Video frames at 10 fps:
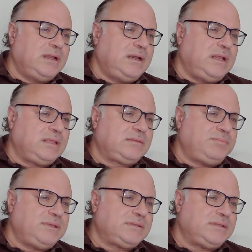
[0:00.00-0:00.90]
Let
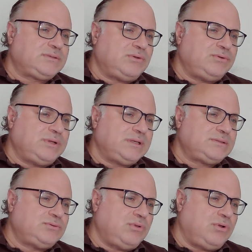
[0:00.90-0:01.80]
business
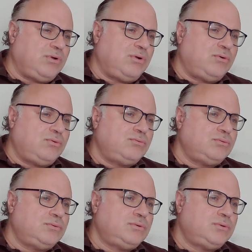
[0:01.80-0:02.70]
owners know
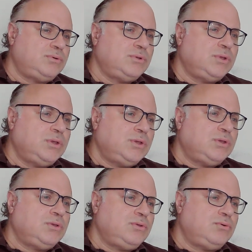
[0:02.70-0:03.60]

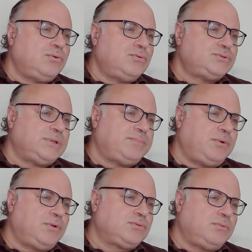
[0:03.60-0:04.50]
you
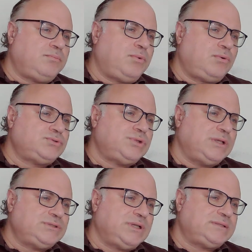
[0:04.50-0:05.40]
support bold
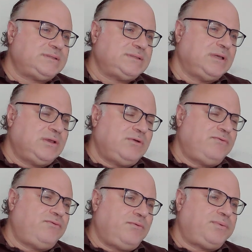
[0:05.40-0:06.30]
changes,
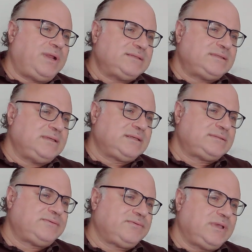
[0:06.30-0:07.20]
from
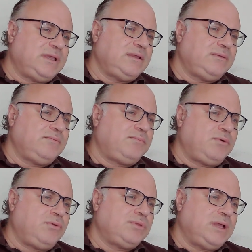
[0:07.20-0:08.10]
plastics-free
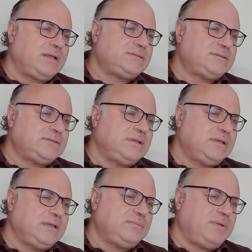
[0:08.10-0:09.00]
products
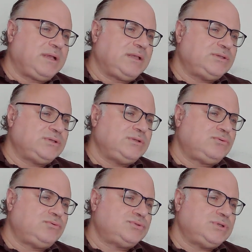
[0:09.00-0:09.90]
and packaging
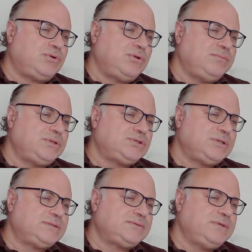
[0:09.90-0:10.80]
to
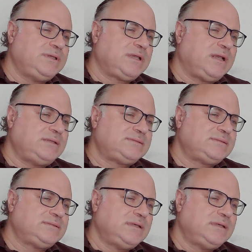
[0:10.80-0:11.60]
zero-emissions vehicles.